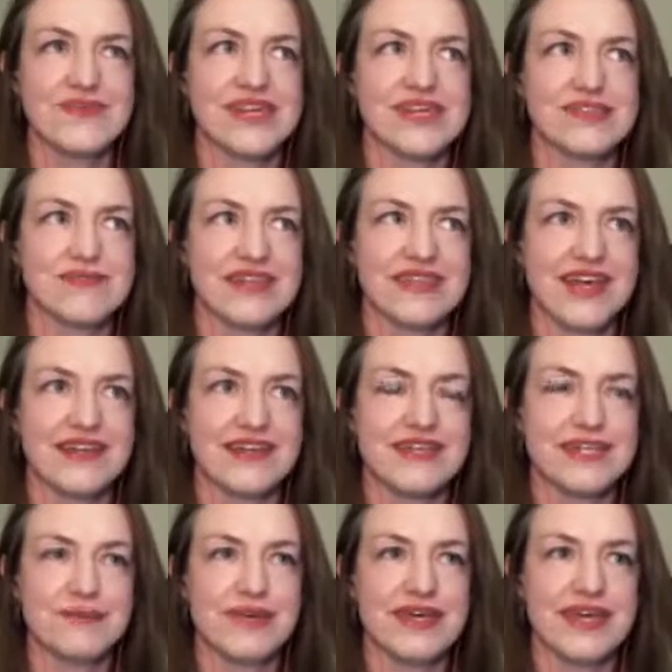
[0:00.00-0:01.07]
we talked about that a
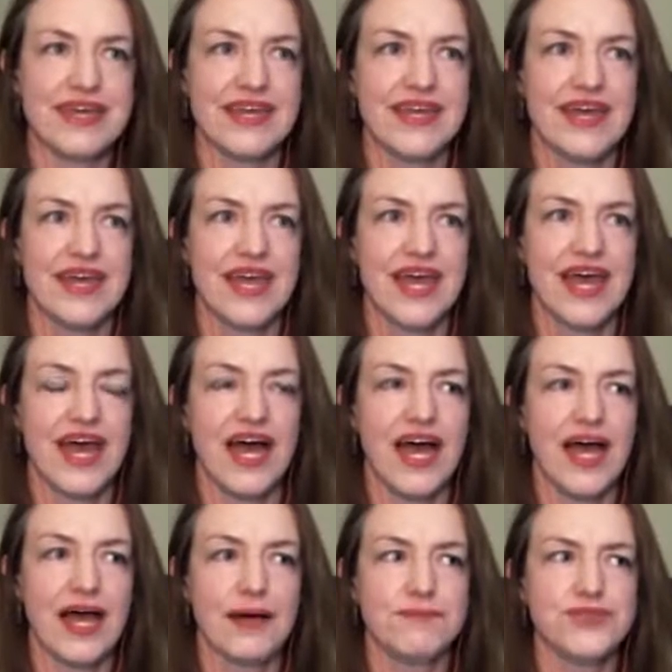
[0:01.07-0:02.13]
little bit.
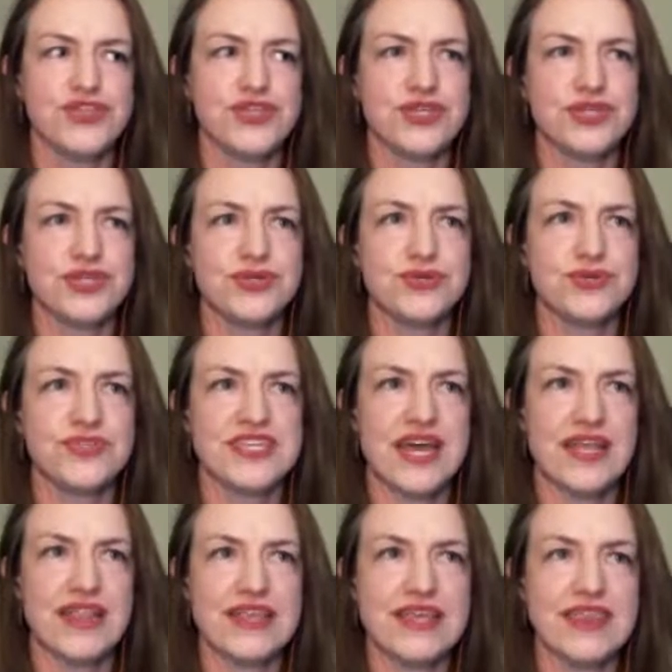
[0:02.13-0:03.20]
Do you
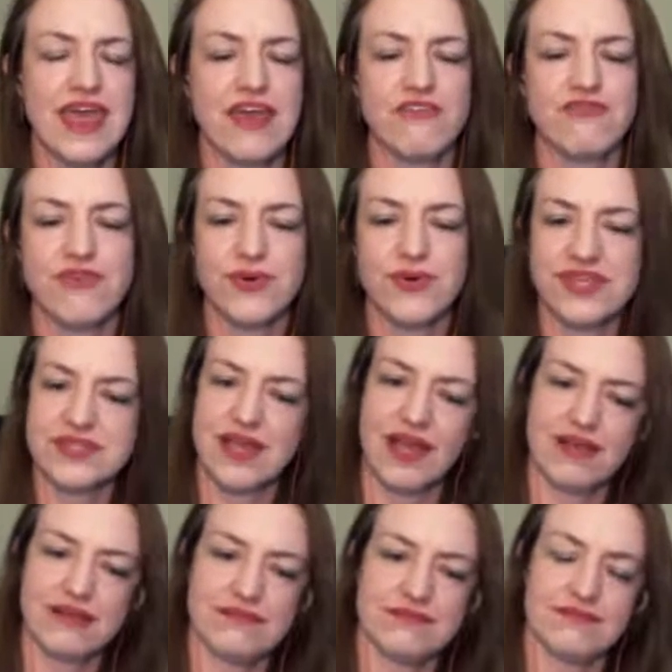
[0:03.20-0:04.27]
tend to like focus
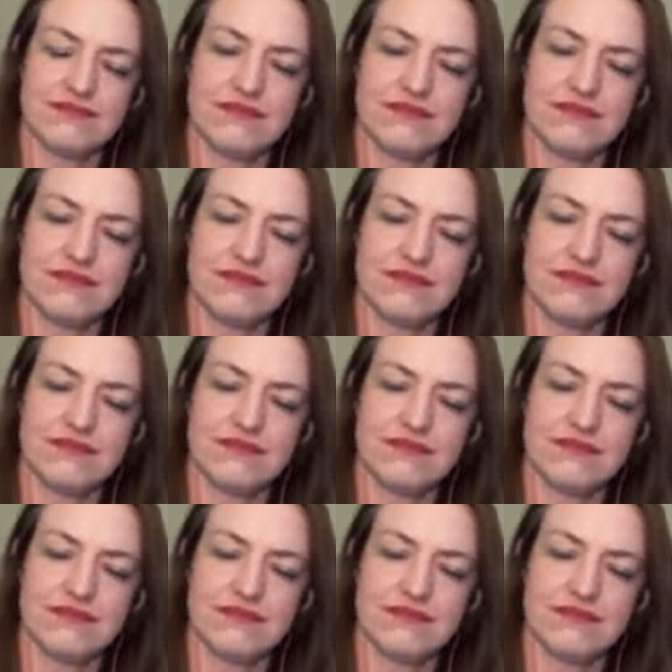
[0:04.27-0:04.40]
on